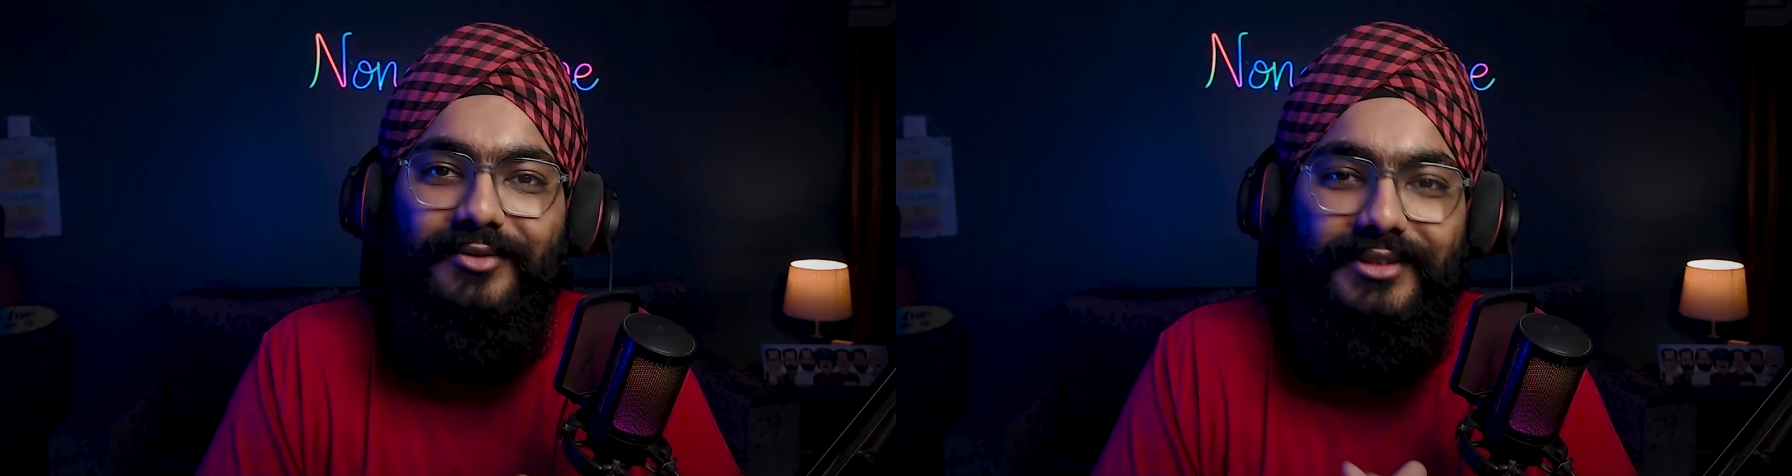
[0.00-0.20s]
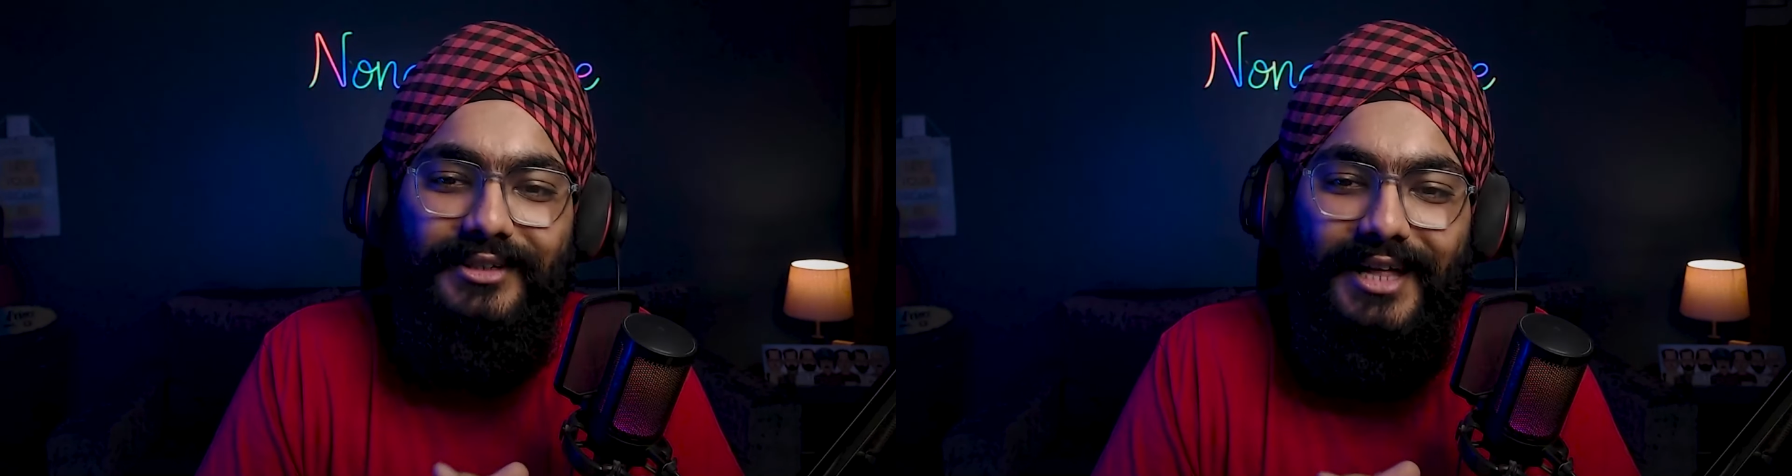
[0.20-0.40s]

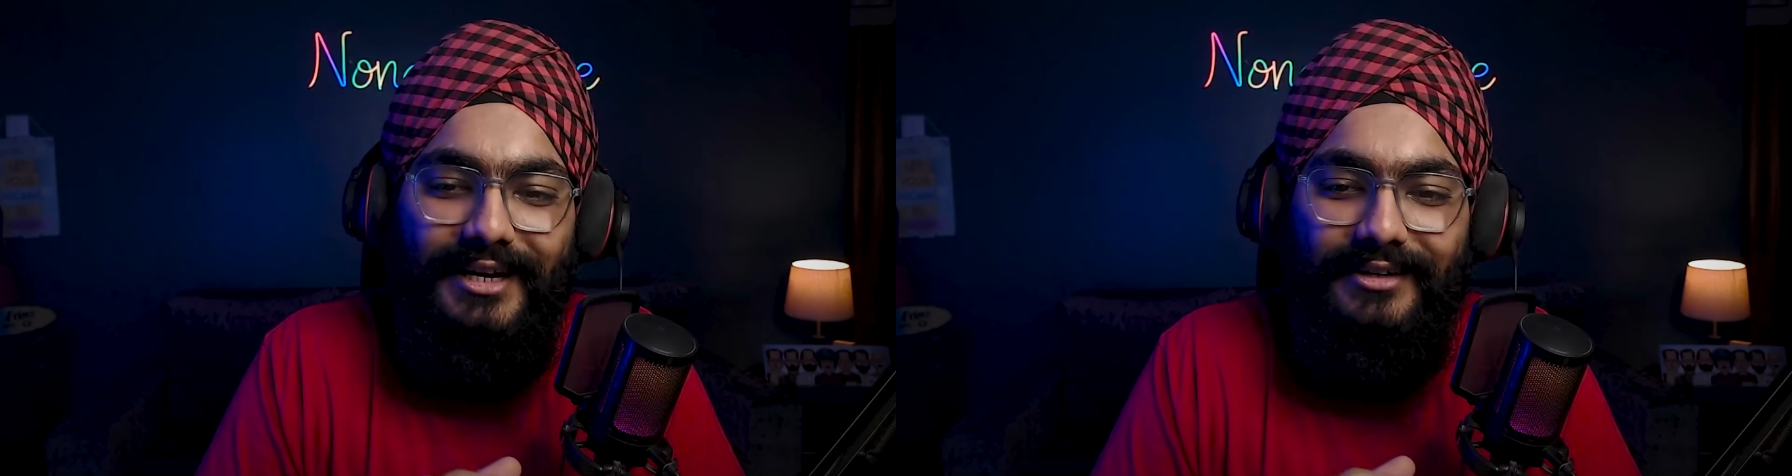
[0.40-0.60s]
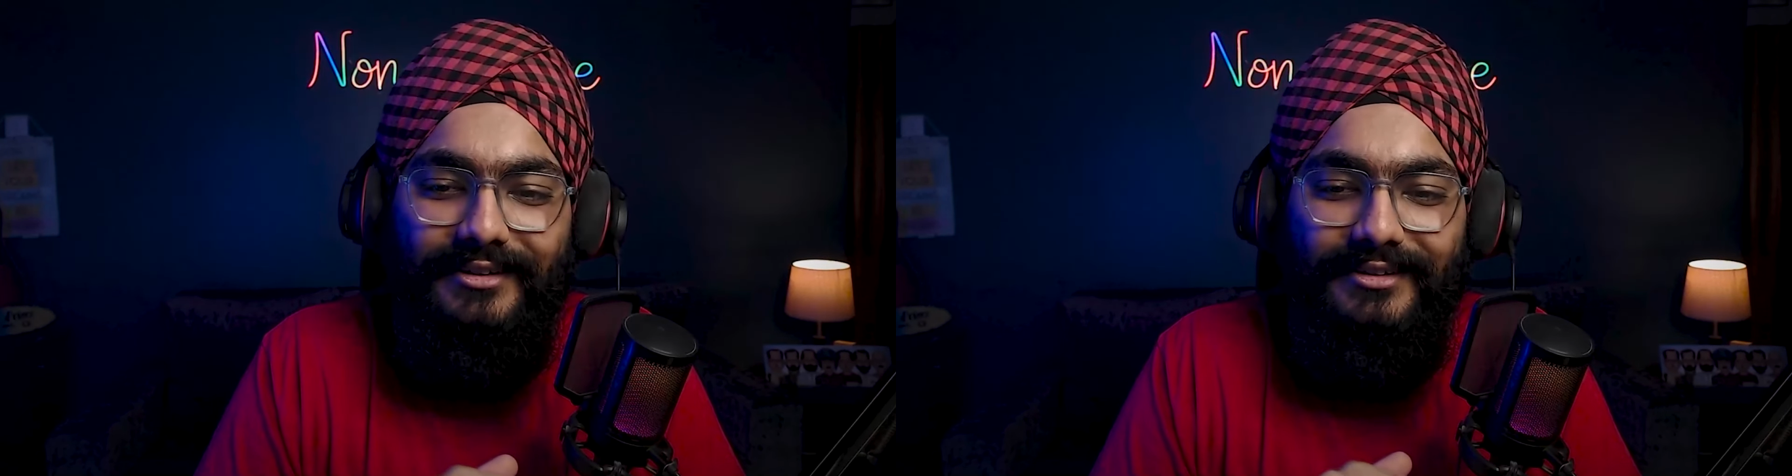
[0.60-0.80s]
of the
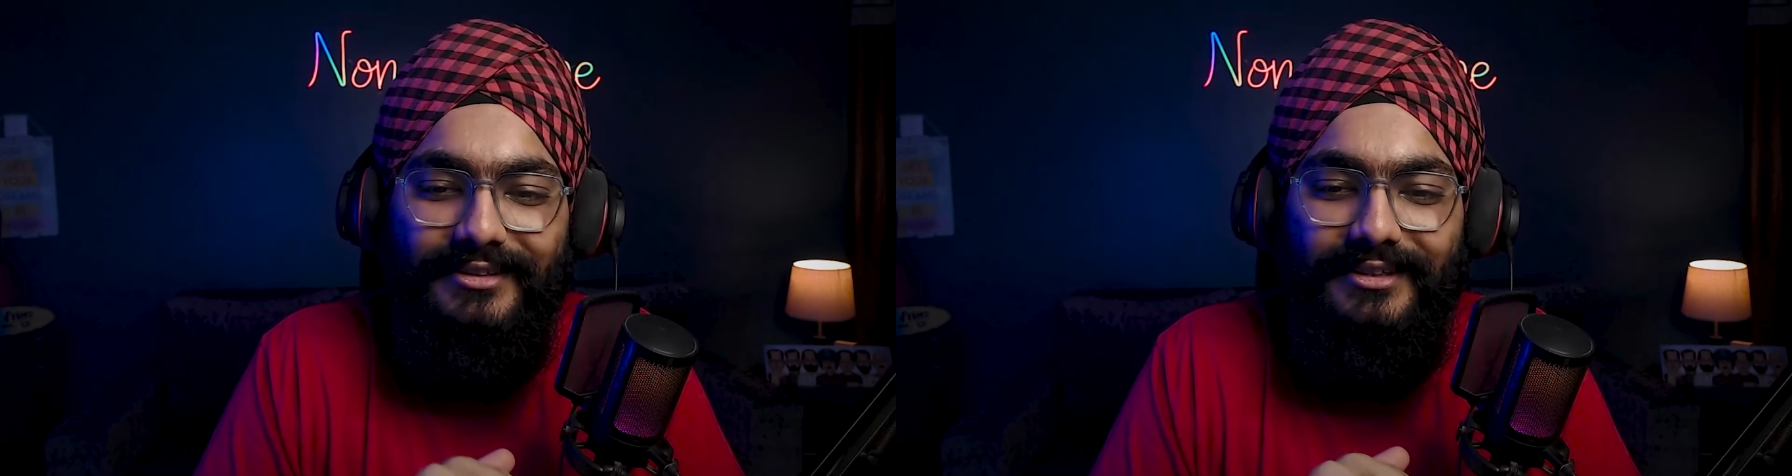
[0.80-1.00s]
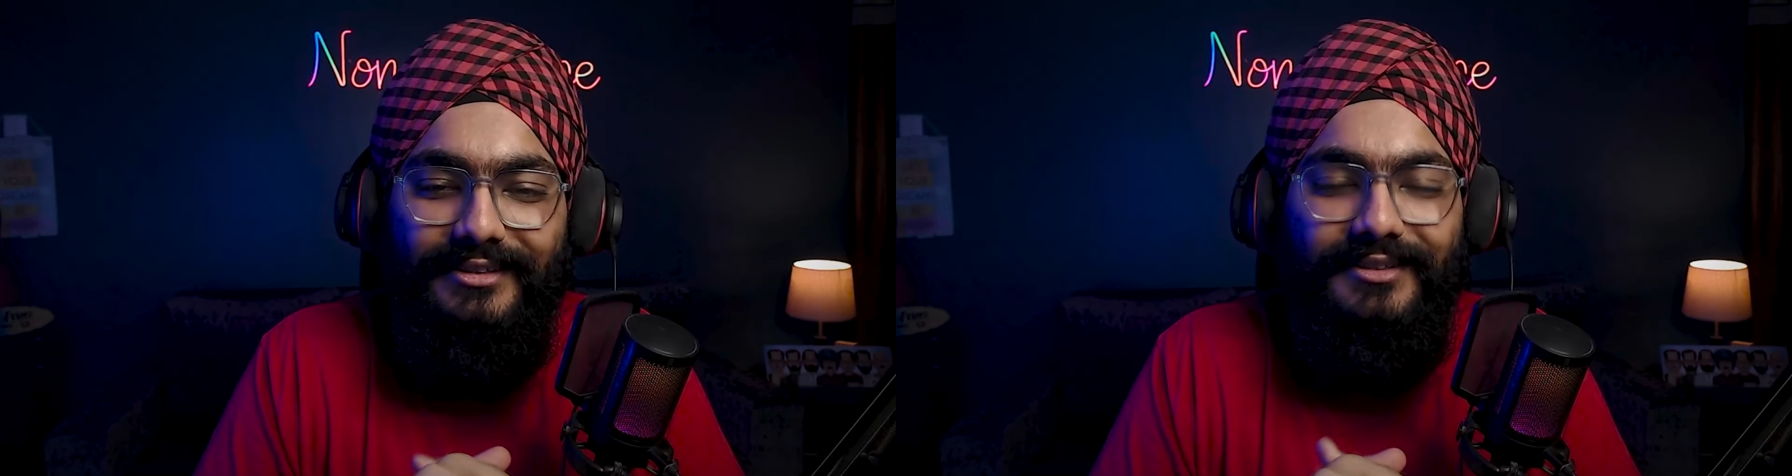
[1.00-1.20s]
director uh,